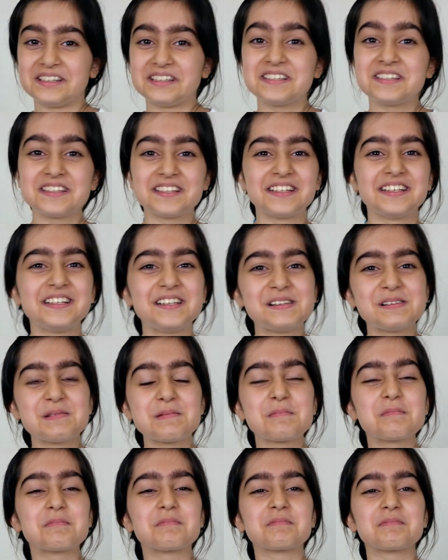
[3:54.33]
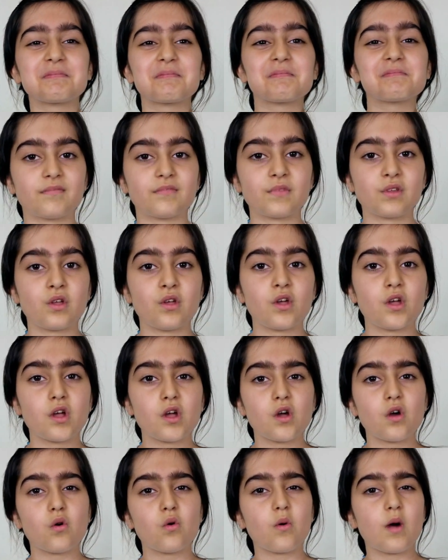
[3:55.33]
Okay, go.
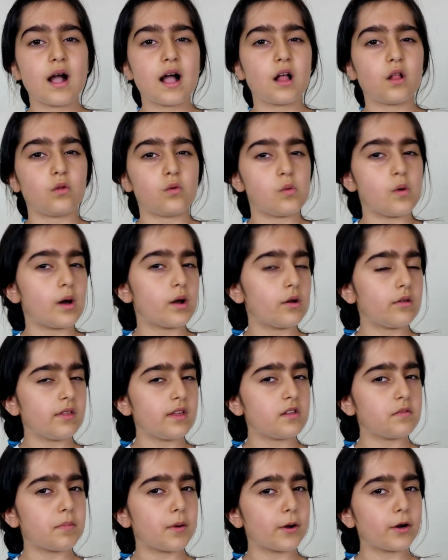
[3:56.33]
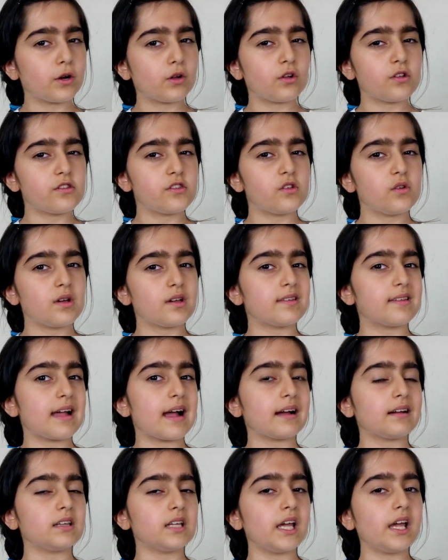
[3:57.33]
Well, what do these particles do
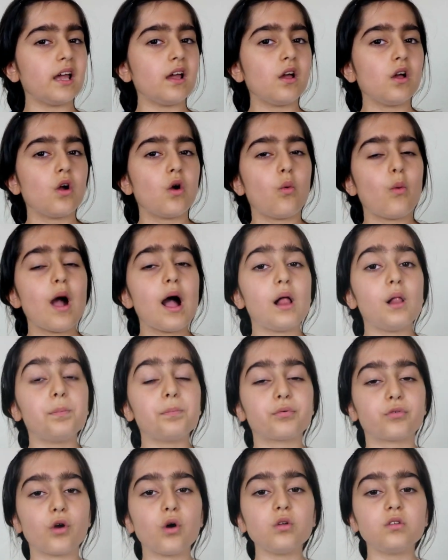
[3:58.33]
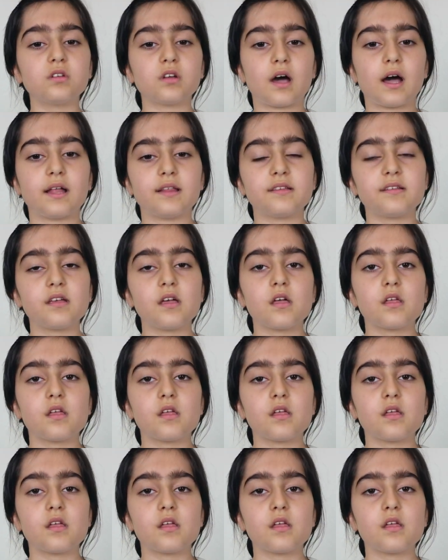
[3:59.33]
exactly? Well, protons,